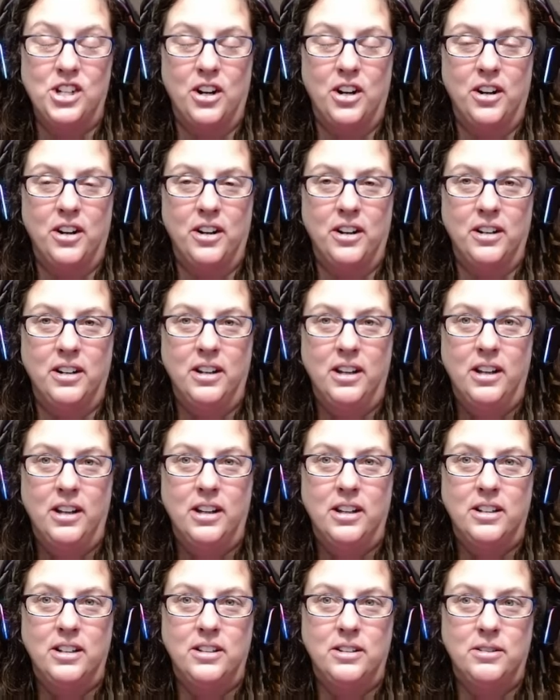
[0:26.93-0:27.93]
are
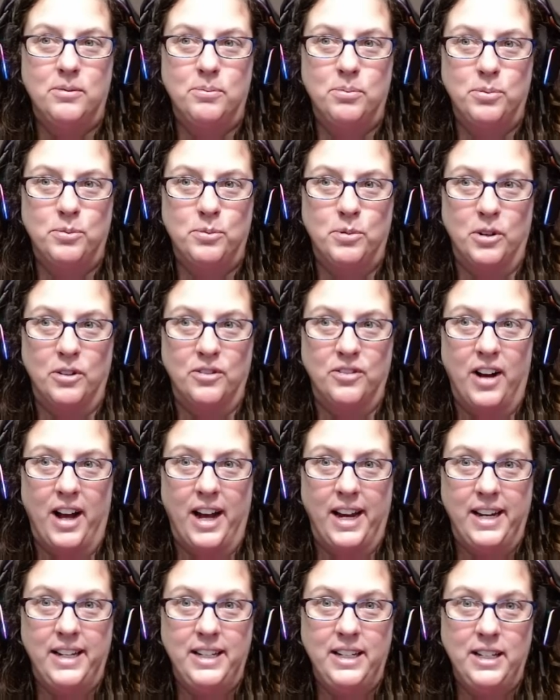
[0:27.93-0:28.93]

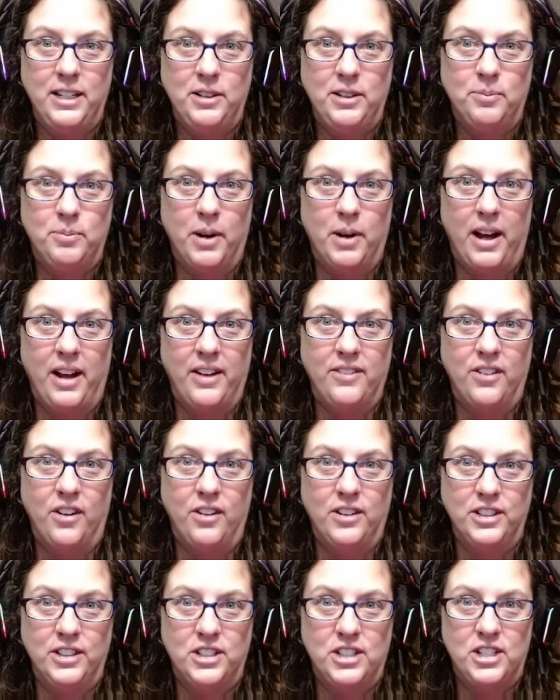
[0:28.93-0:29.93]
provided by
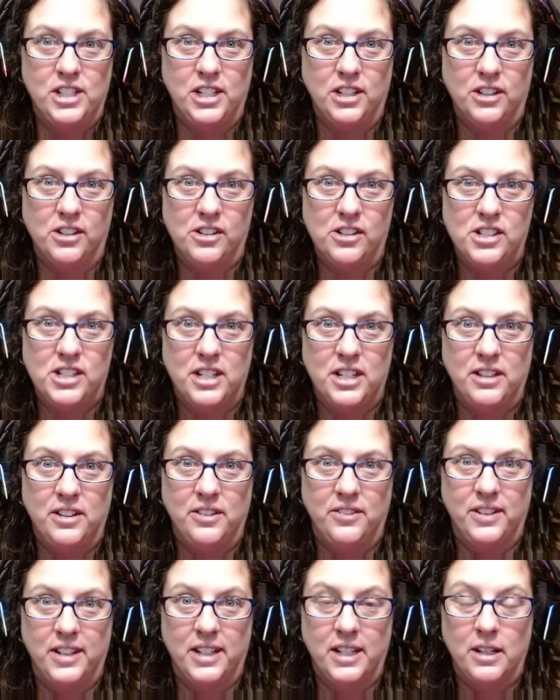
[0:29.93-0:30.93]
volunteers in
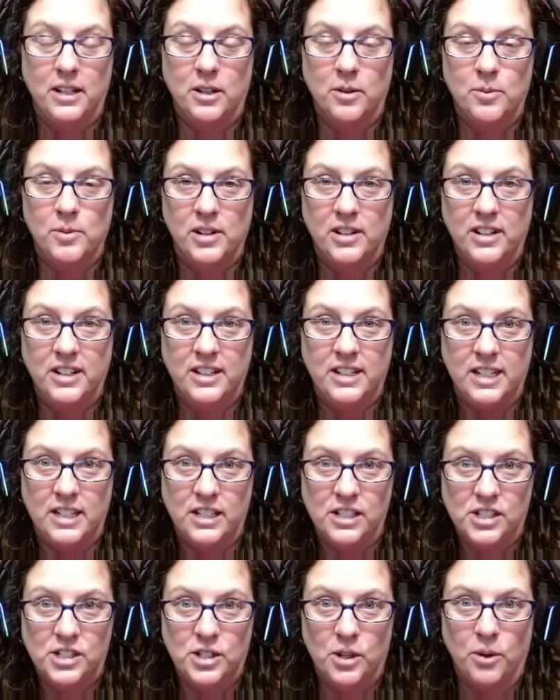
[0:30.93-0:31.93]
the Viki
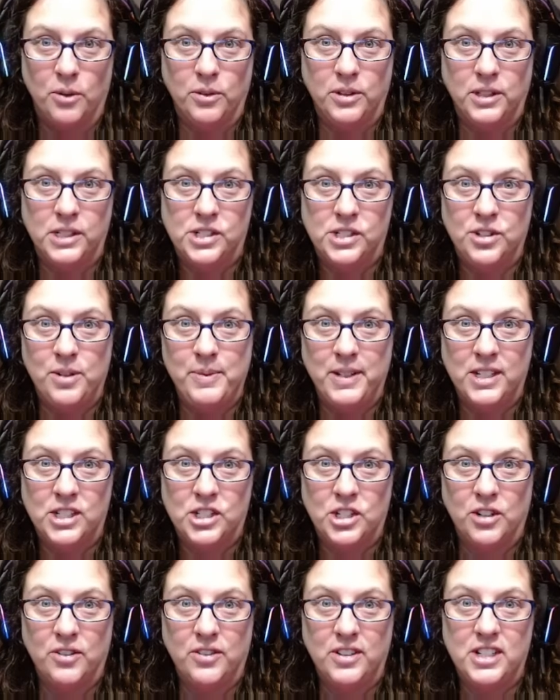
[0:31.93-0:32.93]
community. So the streaming
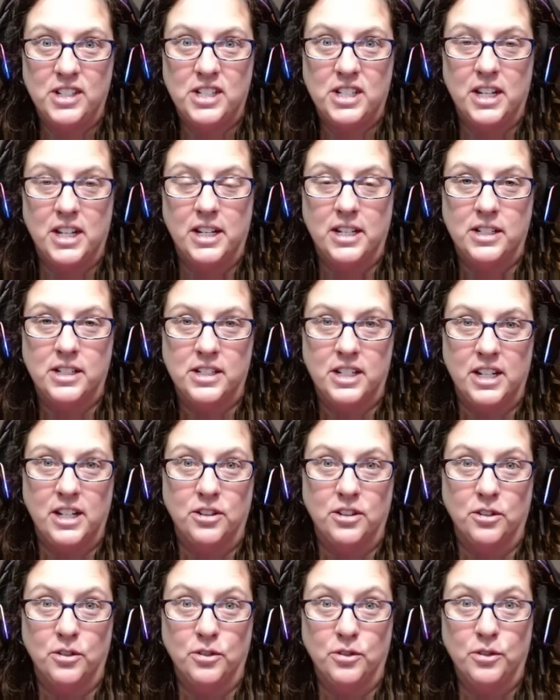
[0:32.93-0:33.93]
service is
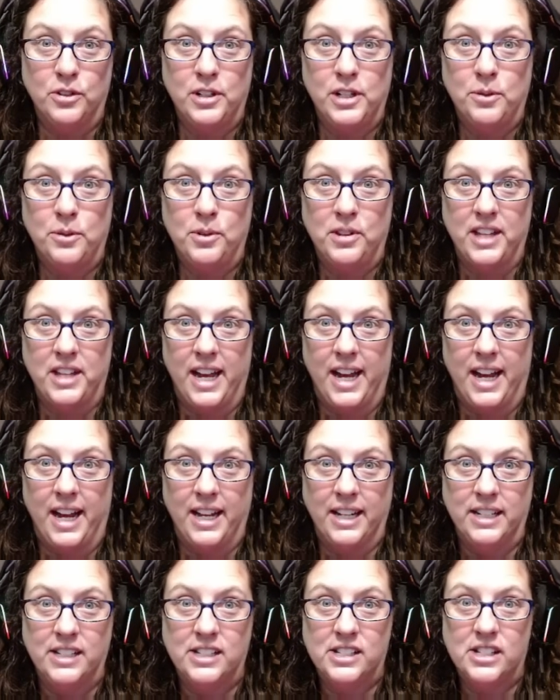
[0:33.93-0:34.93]
either free with
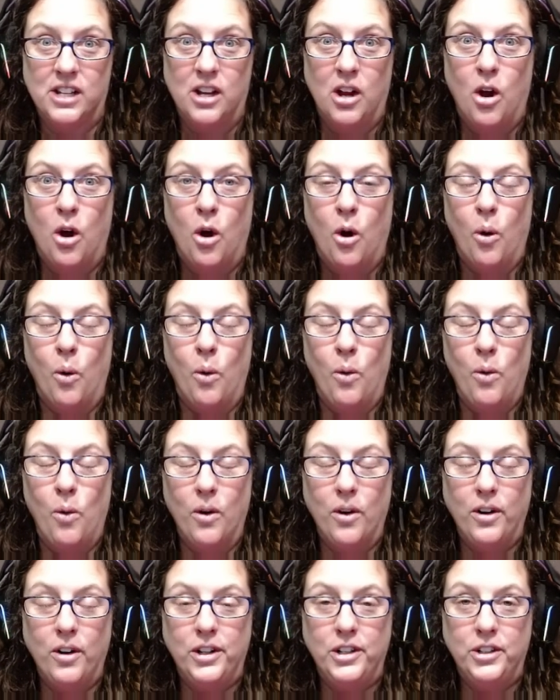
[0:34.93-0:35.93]
ads
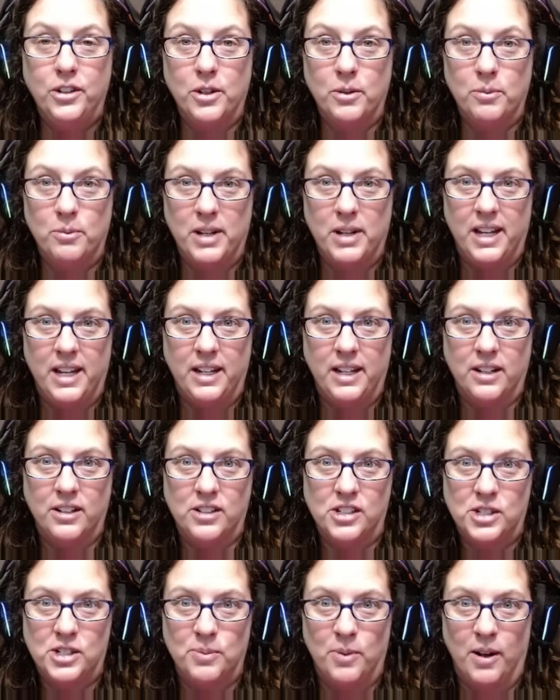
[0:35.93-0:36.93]
or you can pay
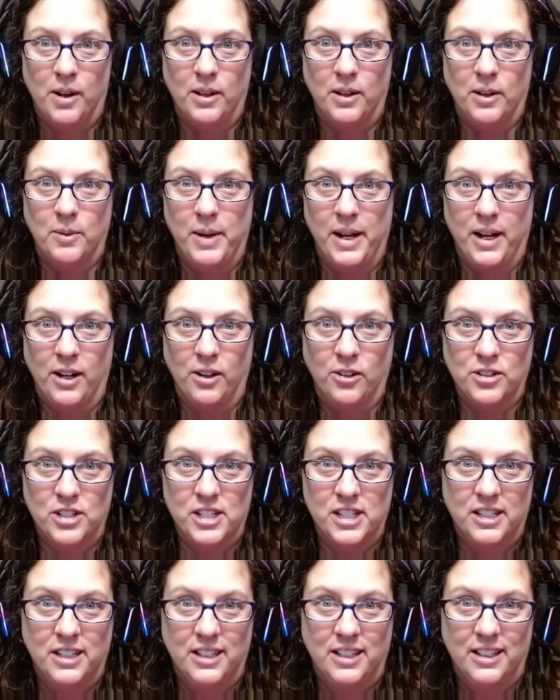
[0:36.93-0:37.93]
a small
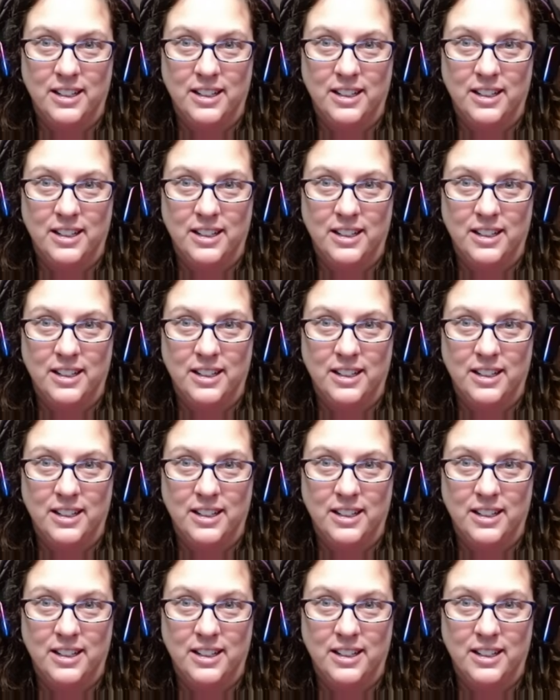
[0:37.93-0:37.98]
amount.